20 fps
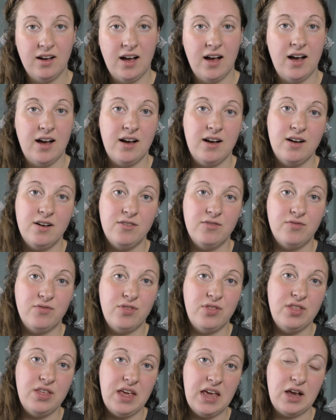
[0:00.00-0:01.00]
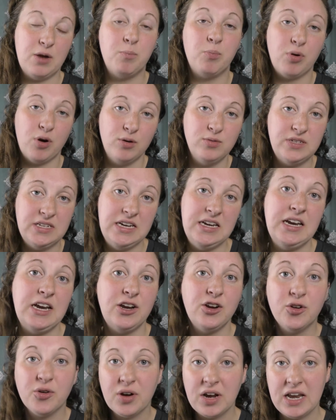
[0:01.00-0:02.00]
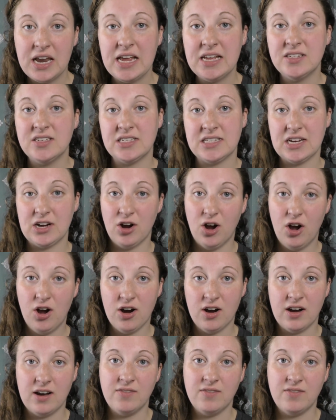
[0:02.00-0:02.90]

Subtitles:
of the protein ingredients there are.